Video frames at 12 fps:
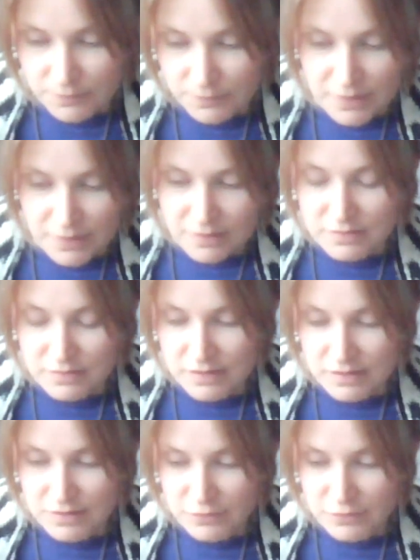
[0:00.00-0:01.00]
the sense
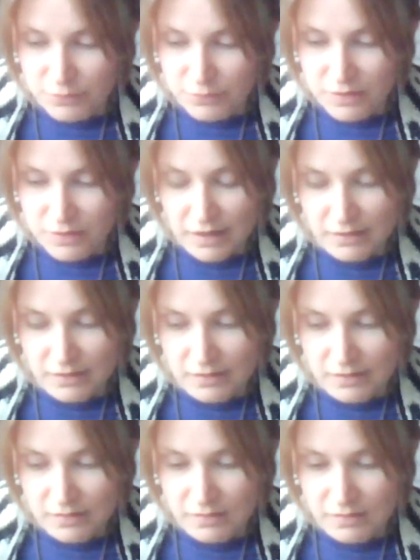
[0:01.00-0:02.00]
of protectedness
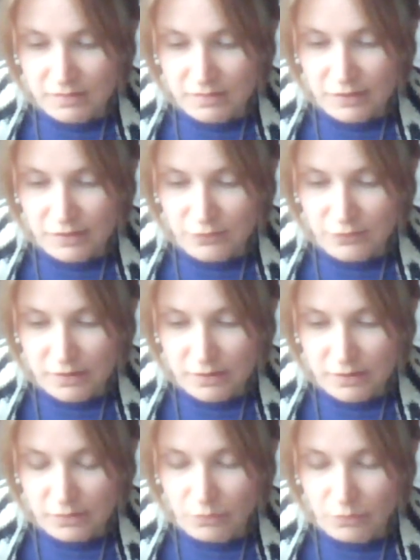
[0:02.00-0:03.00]
and safety, the
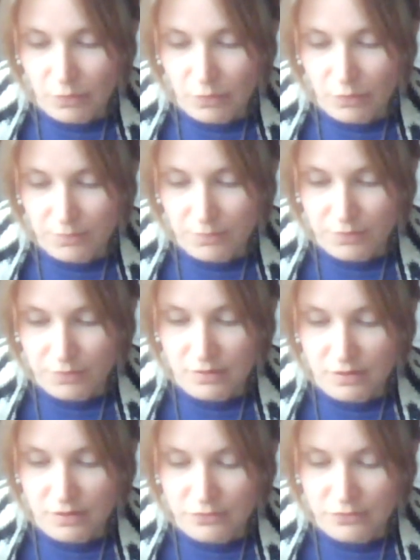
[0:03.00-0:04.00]
warmth,
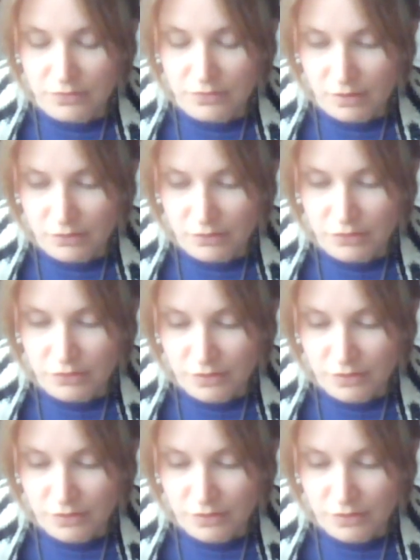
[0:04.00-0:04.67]
nurture,